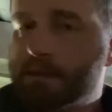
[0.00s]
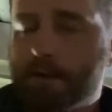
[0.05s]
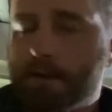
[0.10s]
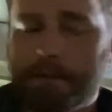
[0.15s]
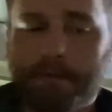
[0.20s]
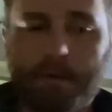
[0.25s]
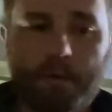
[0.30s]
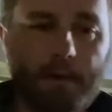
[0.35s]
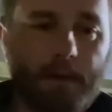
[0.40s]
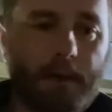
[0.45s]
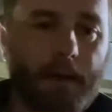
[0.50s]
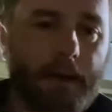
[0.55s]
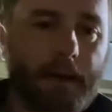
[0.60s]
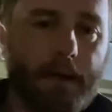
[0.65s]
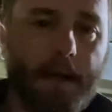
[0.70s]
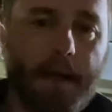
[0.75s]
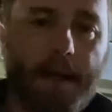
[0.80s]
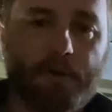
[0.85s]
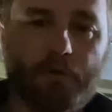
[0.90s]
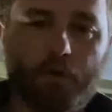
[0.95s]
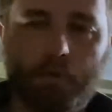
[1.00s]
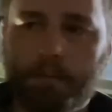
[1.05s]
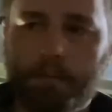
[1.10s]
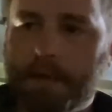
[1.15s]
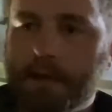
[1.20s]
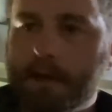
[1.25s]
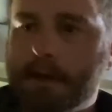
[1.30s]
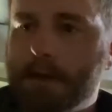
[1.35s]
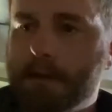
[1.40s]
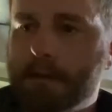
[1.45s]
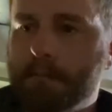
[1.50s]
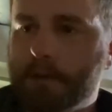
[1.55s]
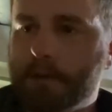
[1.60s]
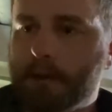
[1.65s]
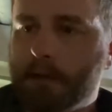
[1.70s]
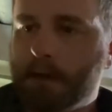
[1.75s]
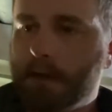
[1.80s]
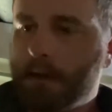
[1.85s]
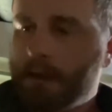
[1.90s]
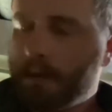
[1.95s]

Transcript: So I'm doing a lot of natural beekeeping.